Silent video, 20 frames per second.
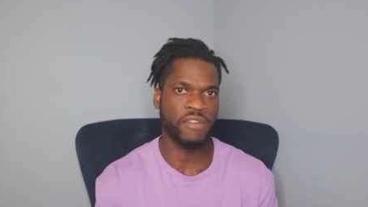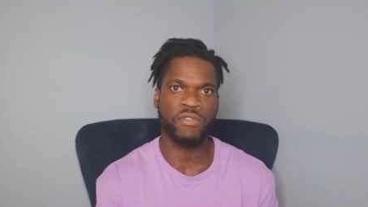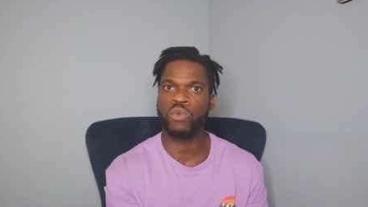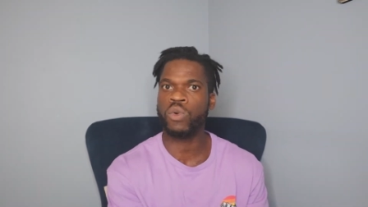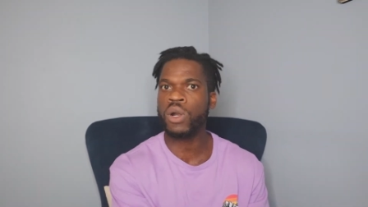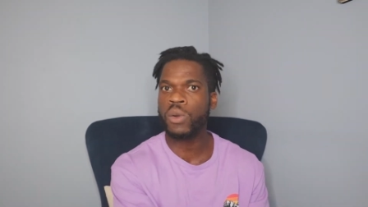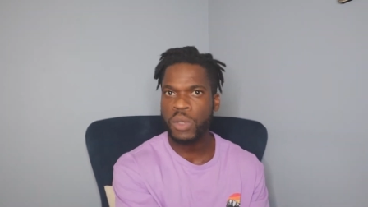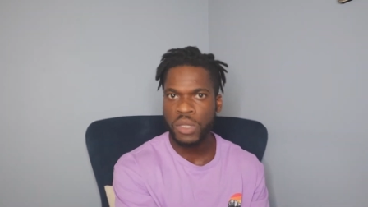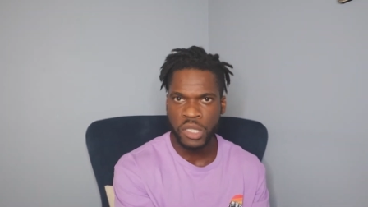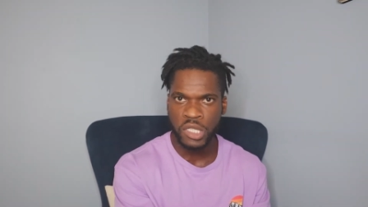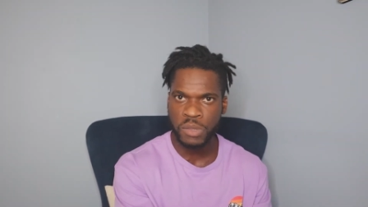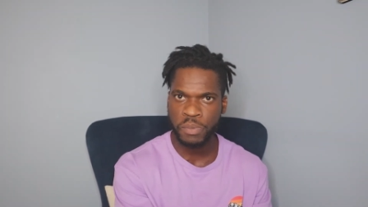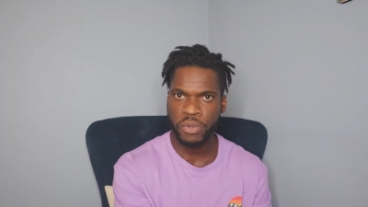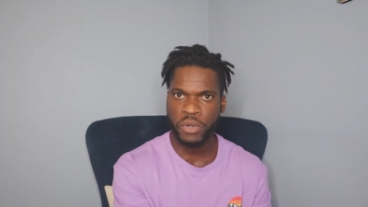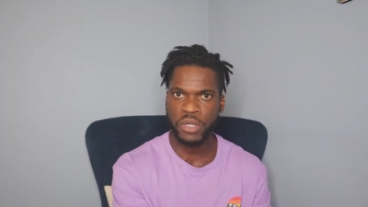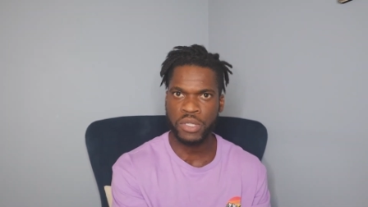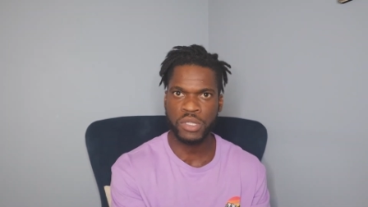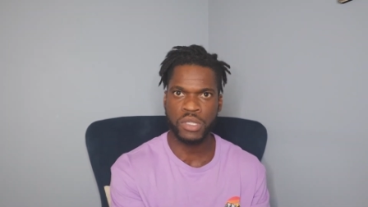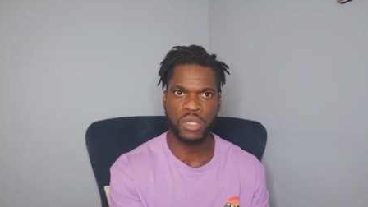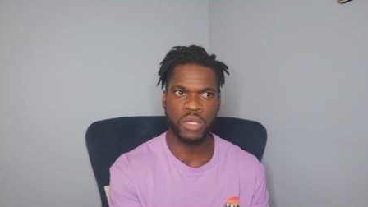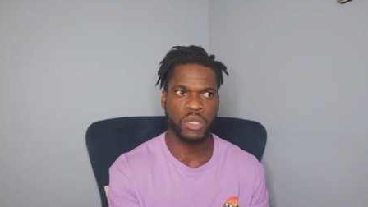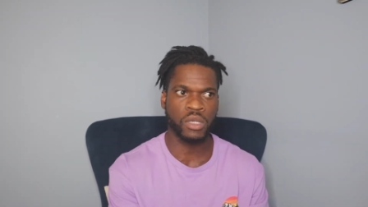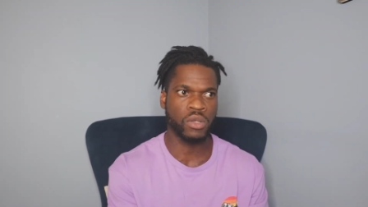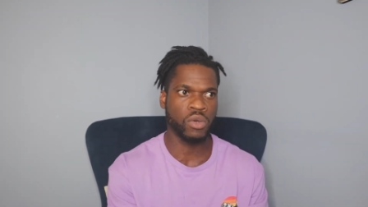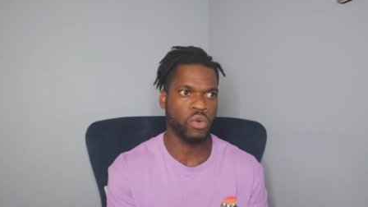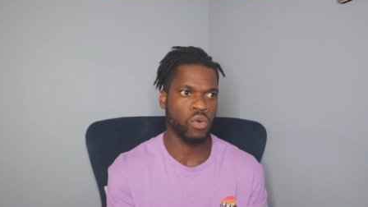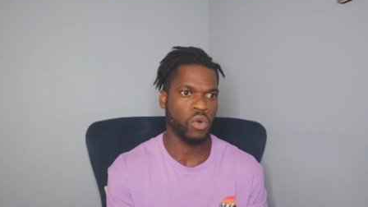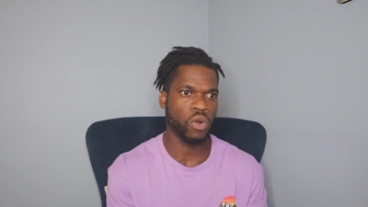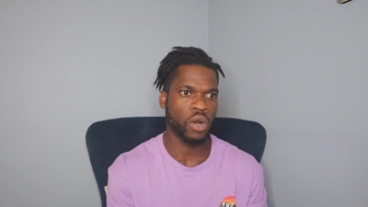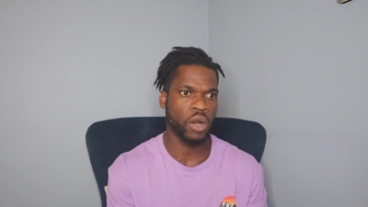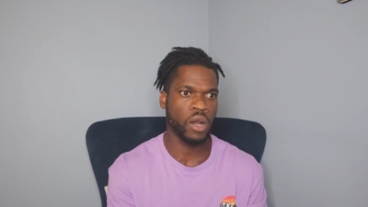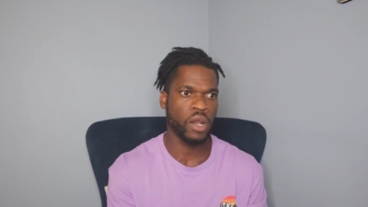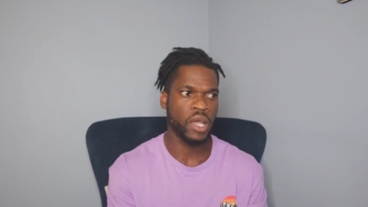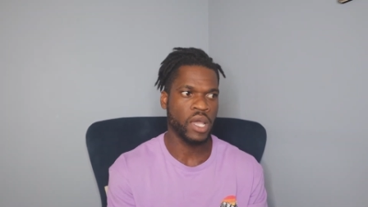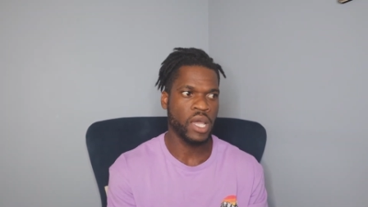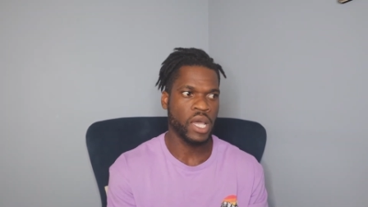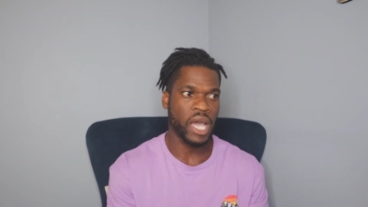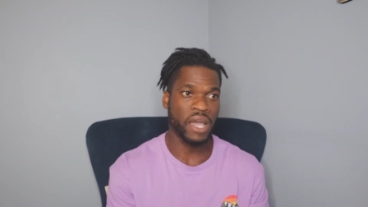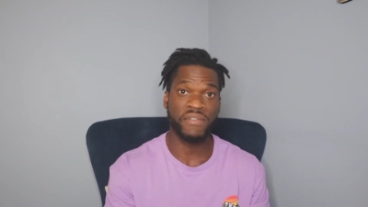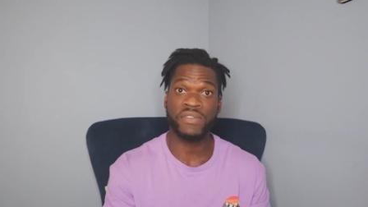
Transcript: I've worked with this person or